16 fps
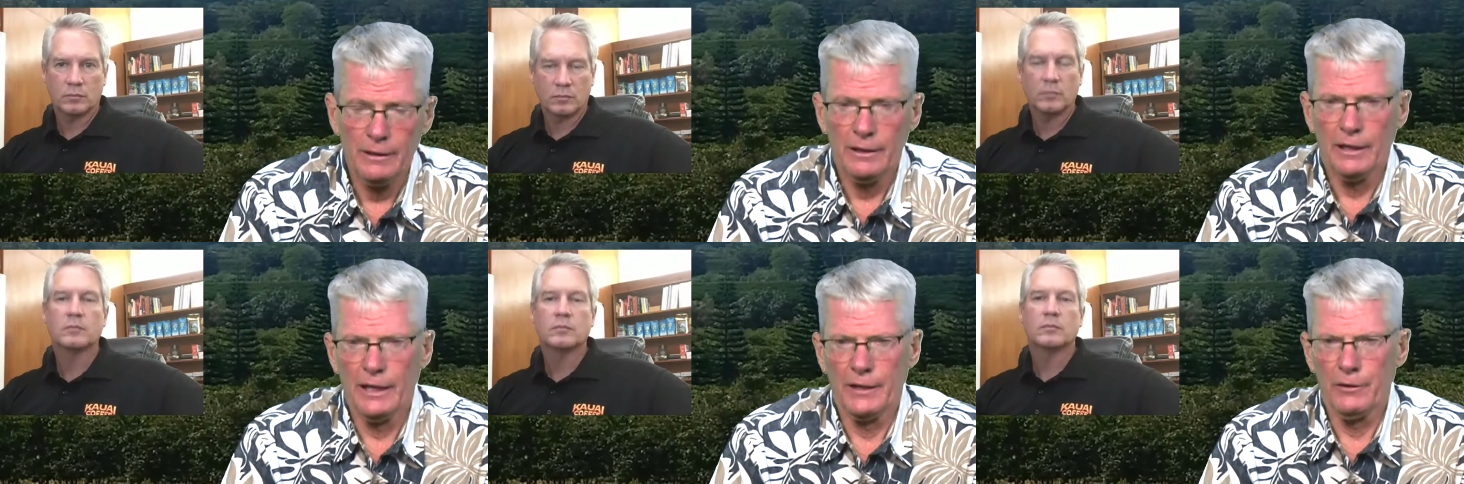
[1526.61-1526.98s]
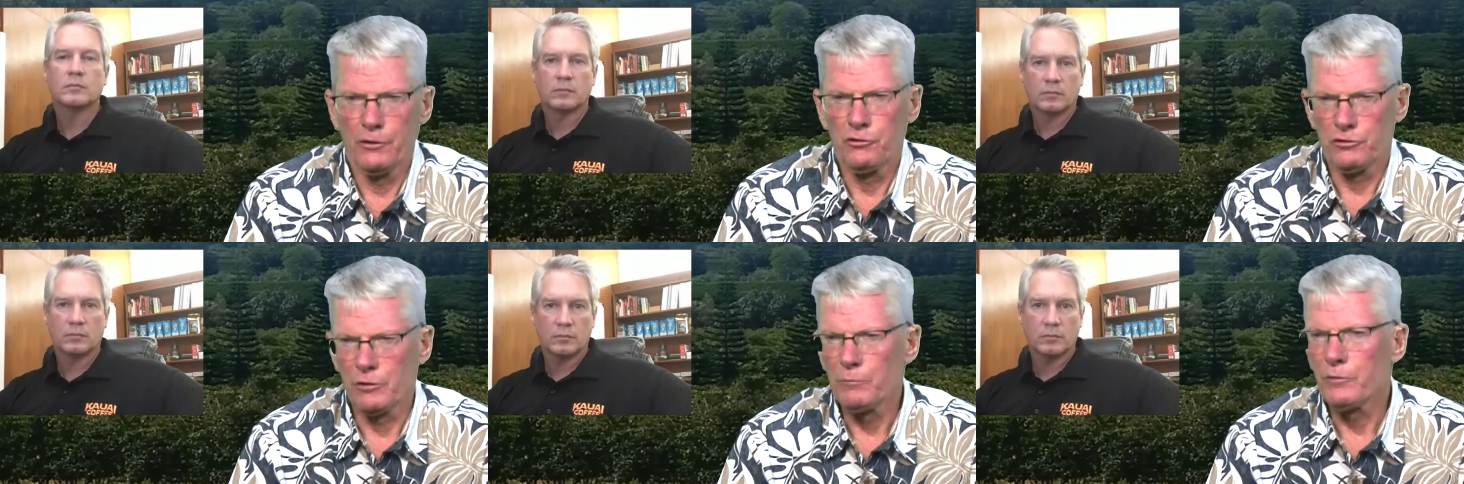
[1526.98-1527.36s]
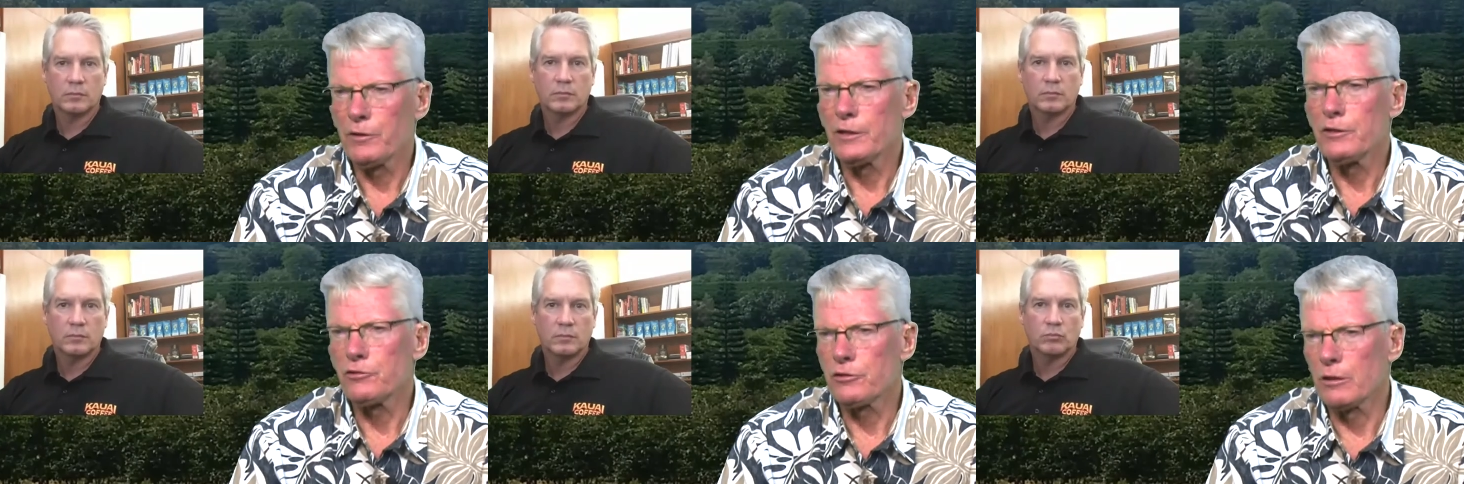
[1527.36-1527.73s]
Speaker 1: and there's some
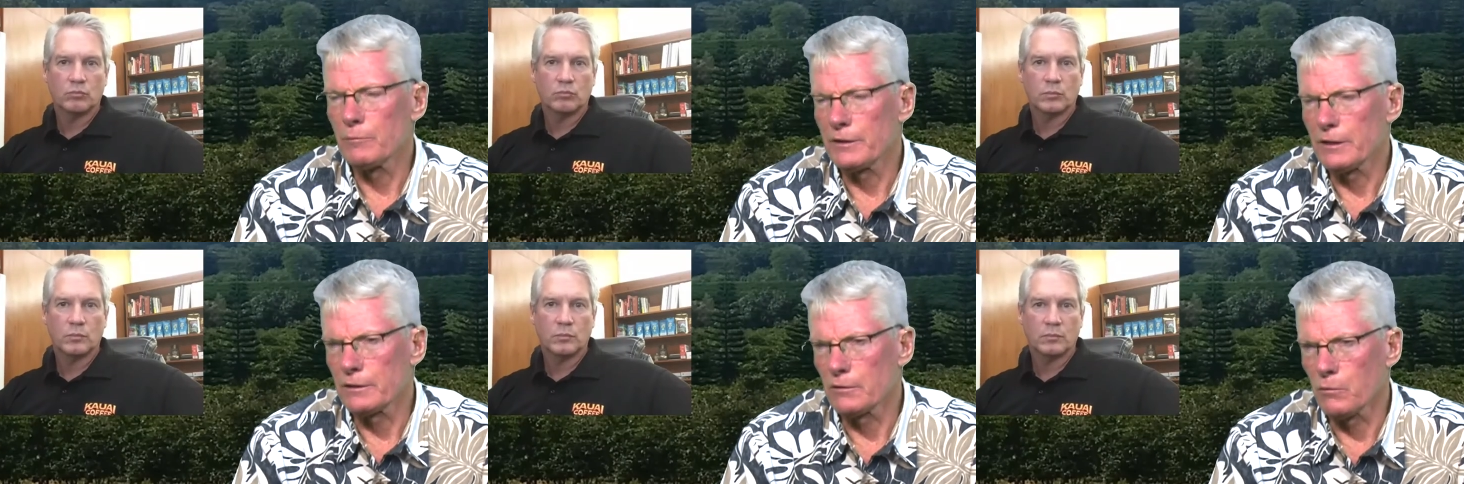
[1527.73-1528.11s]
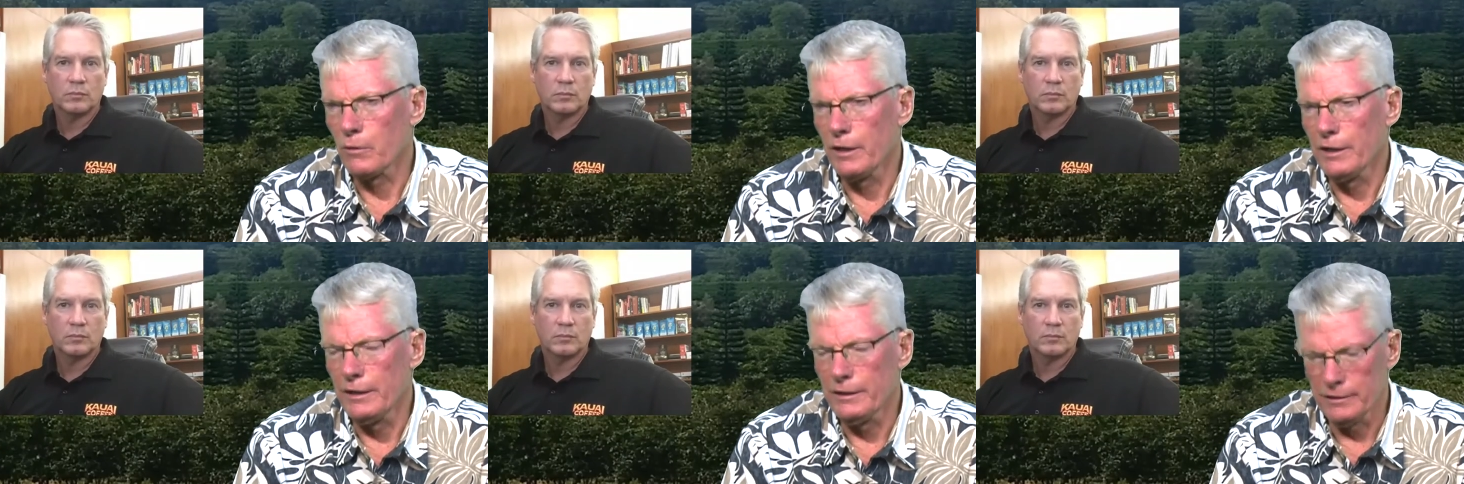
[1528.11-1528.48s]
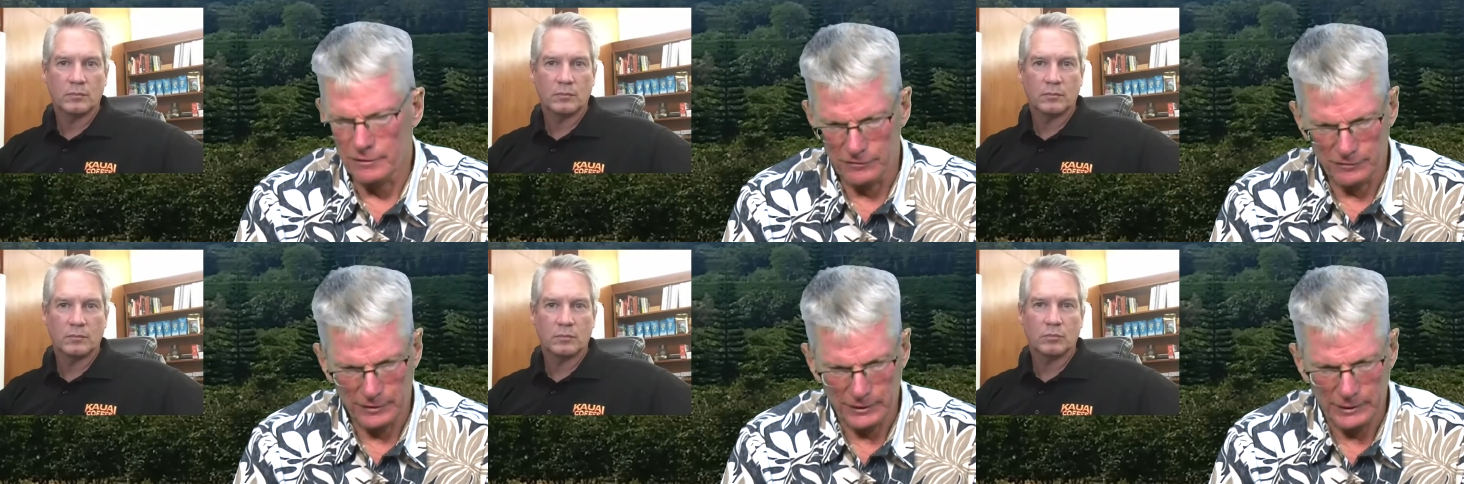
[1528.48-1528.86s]
things coming in the way
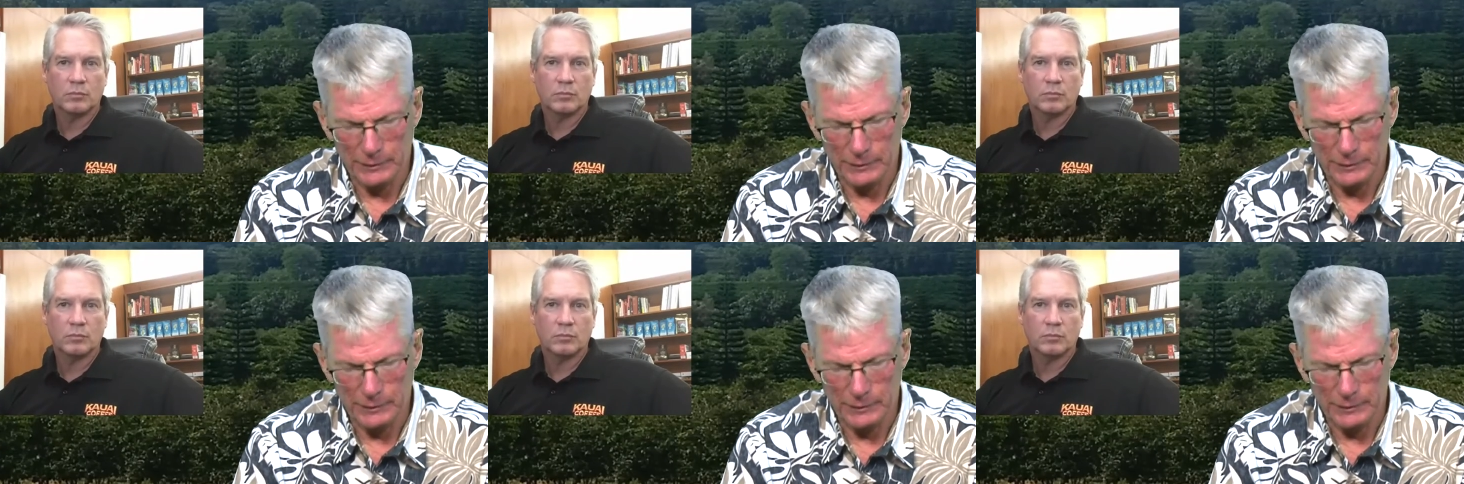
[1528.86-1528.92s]
of uh,